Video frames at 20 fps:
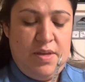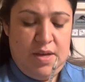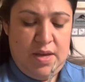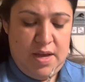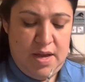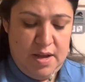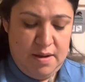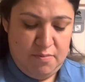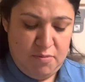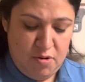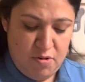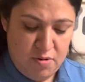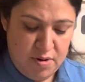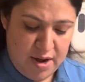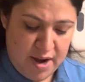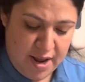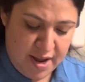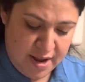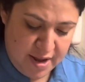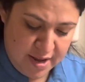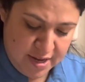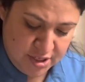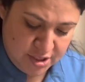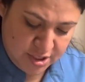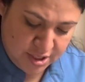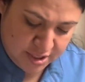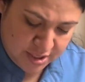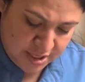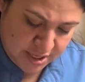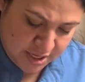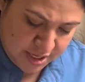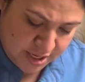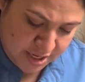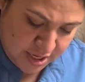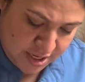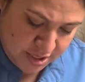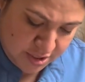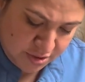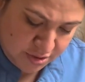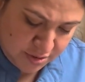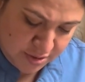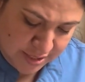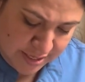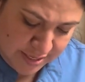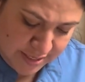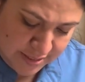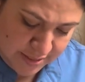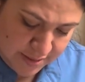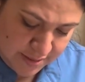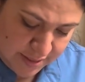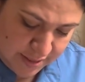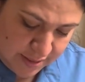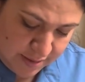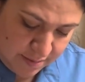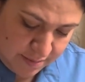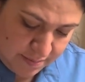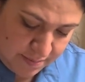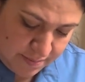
I'm gonna inject it into the insulin.